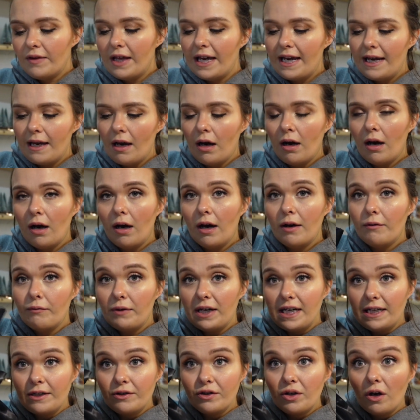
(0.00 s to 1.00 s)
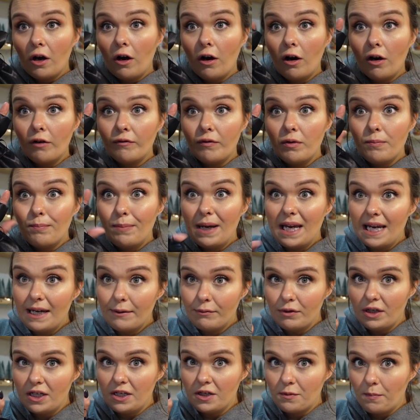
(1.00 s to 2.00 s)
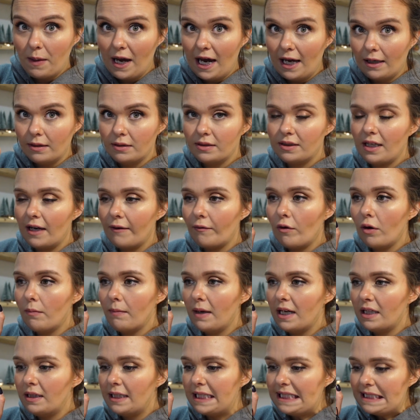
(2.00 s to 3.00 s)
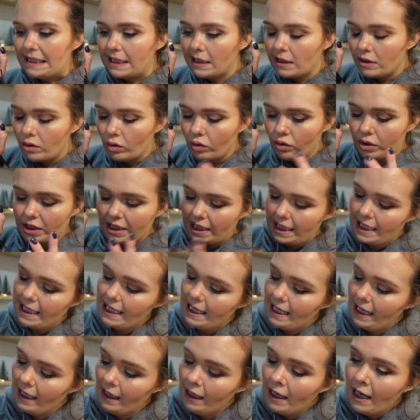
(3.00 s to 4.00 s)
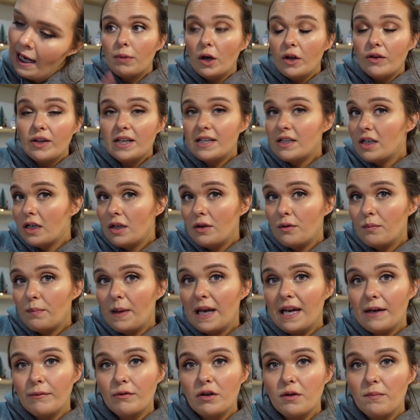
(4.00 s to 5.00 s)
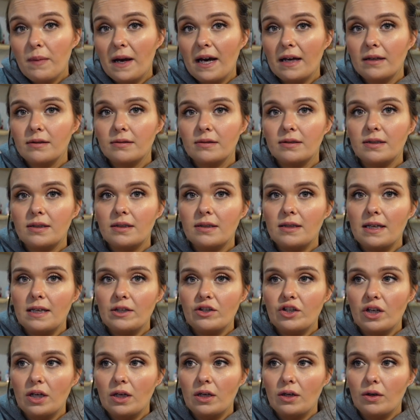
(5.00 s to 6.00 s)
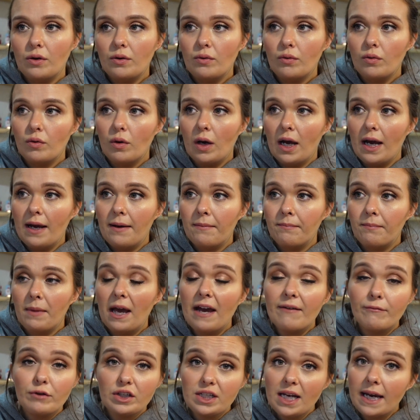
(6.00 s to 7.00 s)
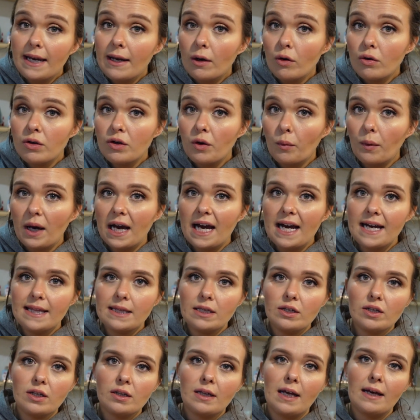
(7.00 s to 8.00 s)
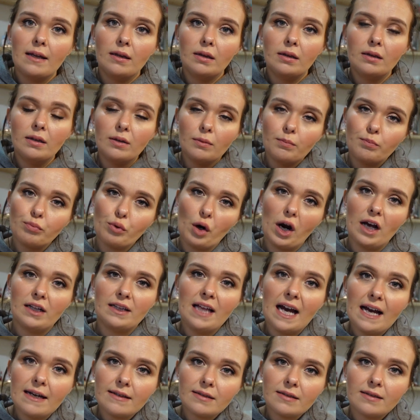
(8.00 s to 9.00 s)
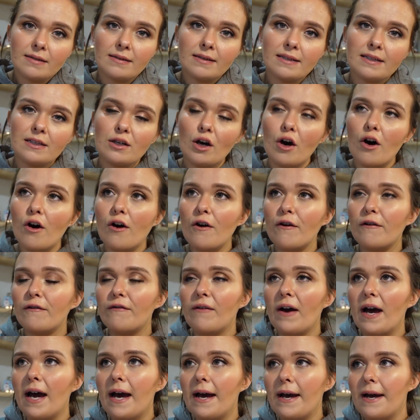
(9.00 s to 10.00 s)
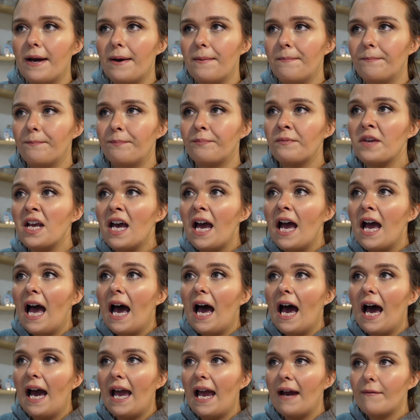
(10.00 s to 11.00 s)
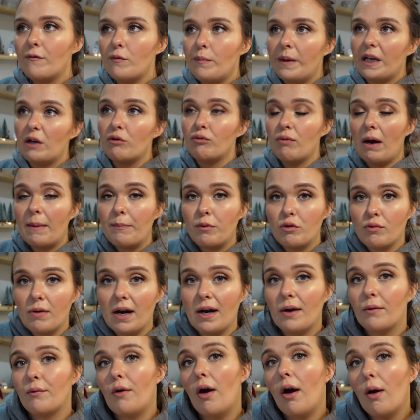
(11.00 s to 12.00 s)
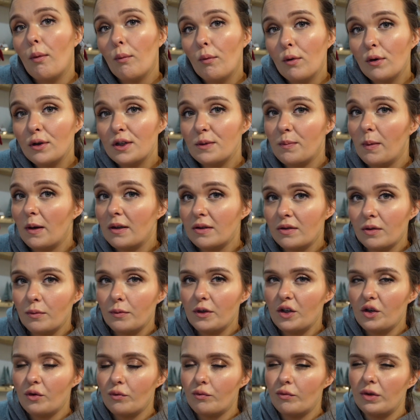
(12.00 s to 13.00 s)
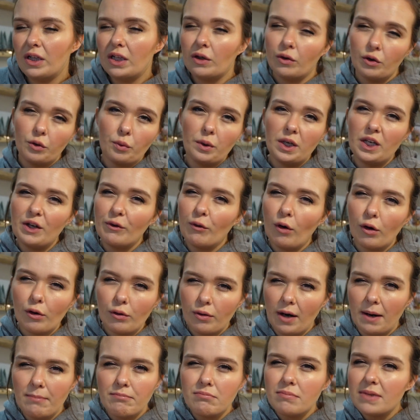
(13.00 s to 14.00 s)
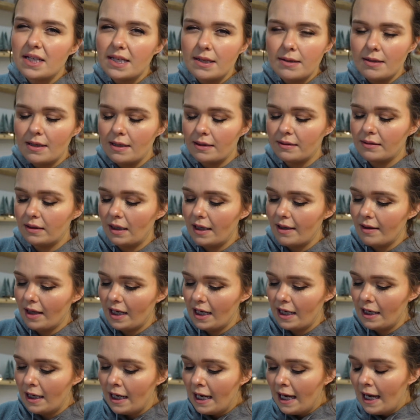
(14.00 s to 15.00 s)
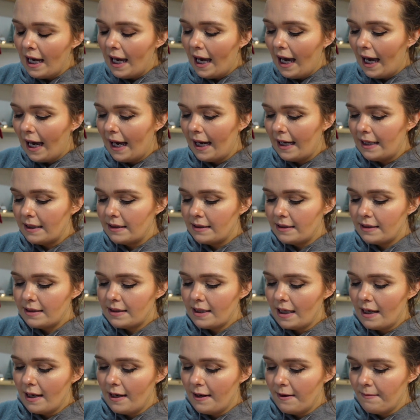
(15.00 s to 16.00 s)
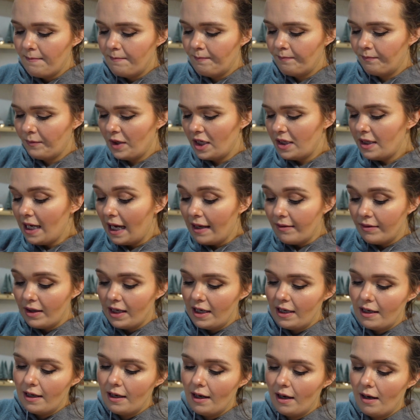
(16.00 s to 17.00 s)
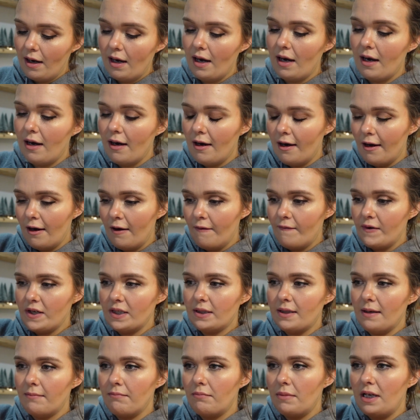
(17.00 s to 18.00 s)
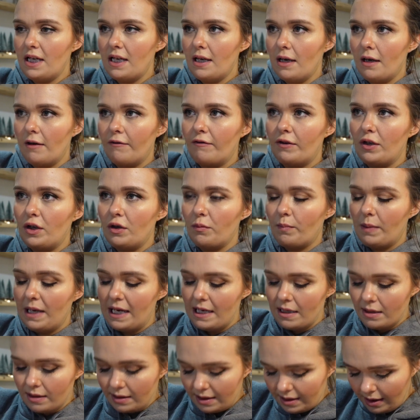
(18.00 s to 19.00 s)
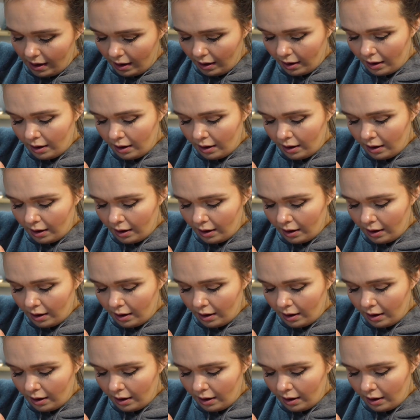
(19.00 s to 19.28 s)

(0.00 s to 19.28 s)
they are a range of period pants. I've got my latest order here. But they do period pants, they do everyday underwear, they do like little bralettes and stuff. I have a big wraparound hot water bottle, which is really good when you've got cramps and things like that. And yeah, they have sent me a few bits